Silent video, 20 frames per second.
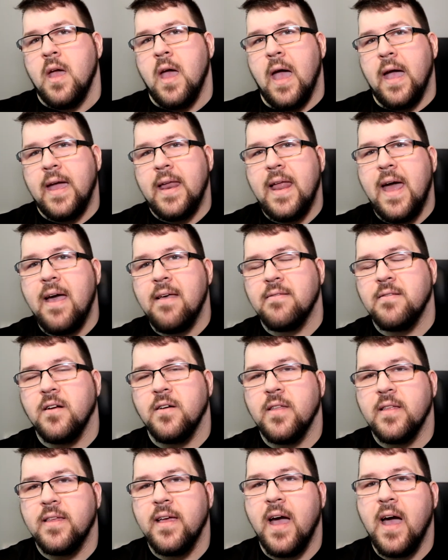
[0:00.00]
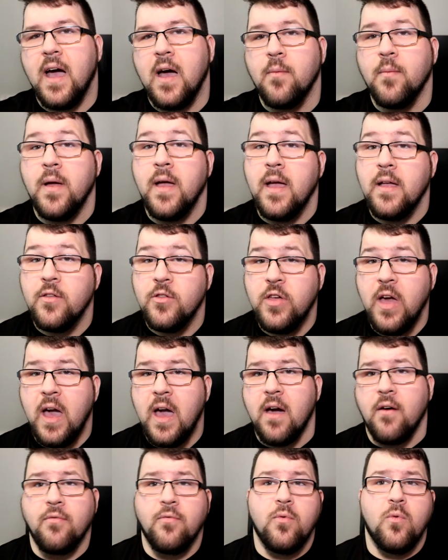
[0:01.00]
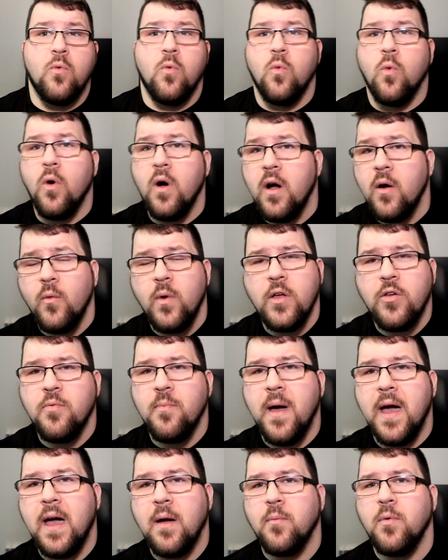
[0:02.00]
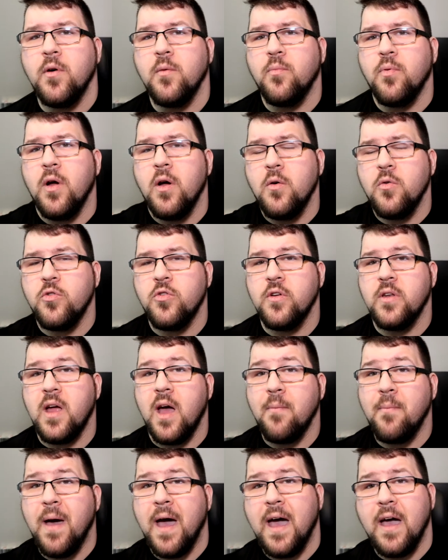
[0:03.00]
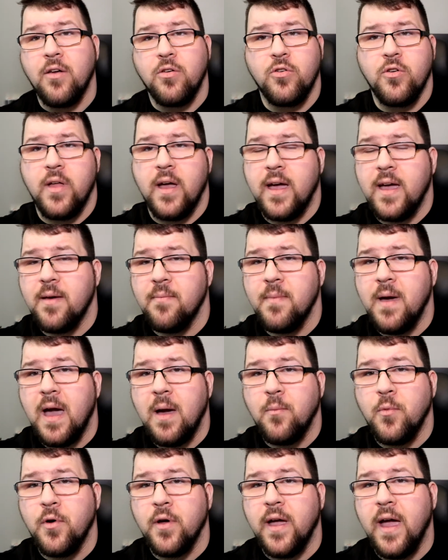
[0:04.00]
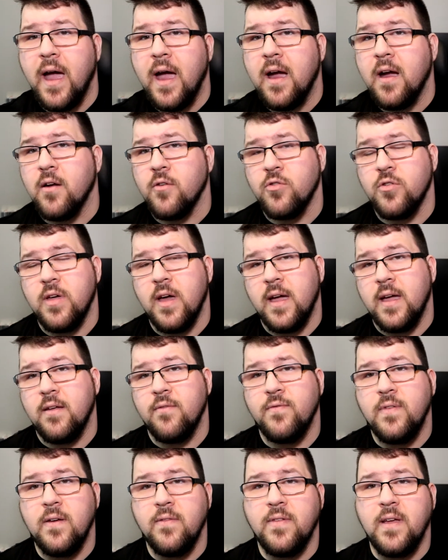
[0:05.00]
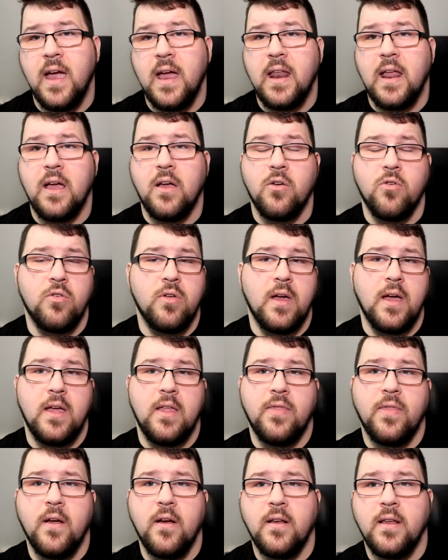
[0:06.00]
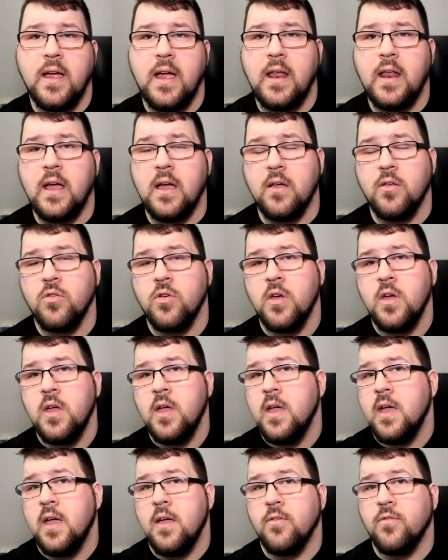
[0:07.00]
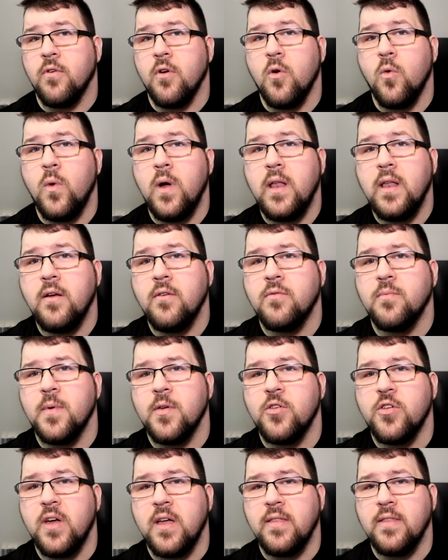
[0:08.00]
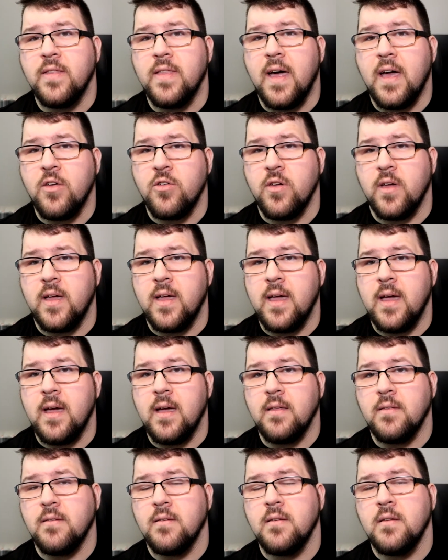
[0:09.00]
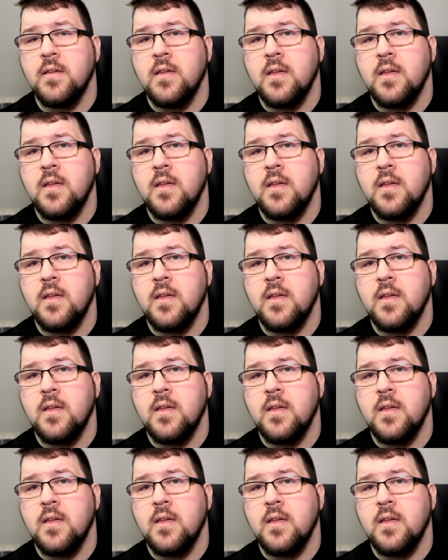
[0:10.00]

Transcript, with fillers: I get asked all the time, Jeff, what which MacBook Pro should I buy? Should I get a MacBook Air? Should I get a 15 inch? Should I get a 13 inch? Is there a Windows machine that I should get?